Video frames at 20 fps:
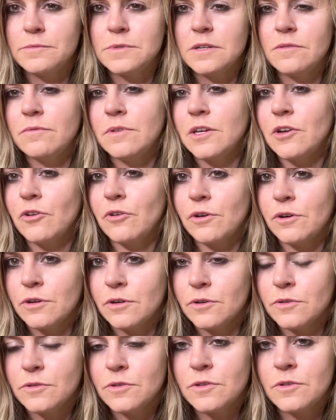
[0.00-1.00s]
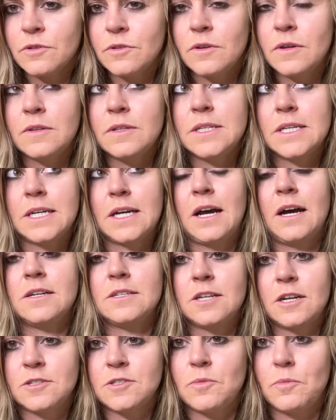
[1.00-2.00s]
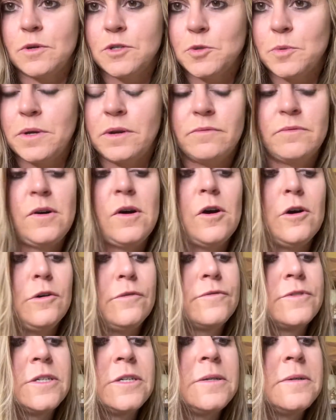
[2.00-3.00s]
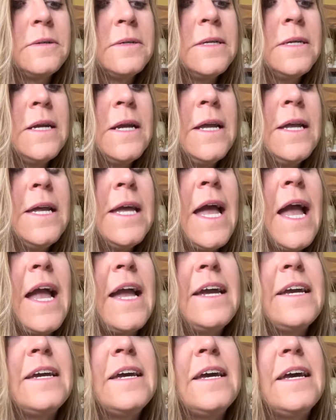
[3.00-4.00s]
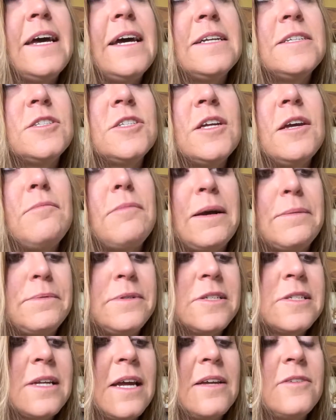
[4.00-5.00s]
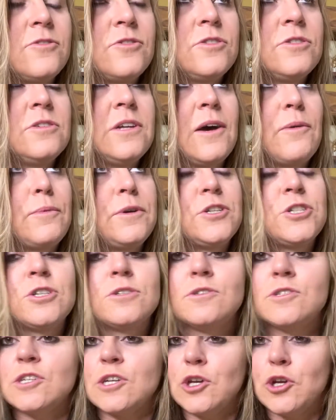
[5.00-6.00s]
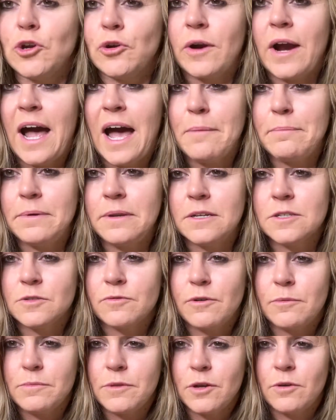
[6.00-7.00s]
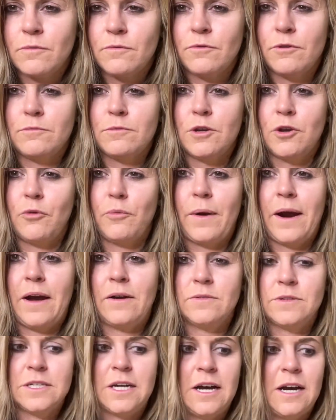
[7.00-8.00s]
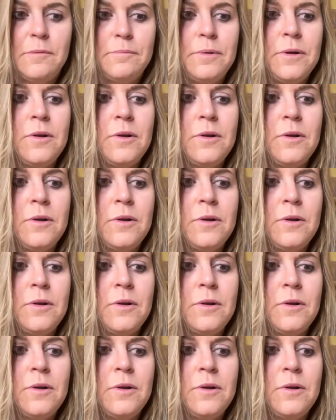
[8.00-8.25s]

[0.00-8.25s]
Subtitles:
of the earth, the context in which we evolved. And it might be said that we should secure happiness from the ground up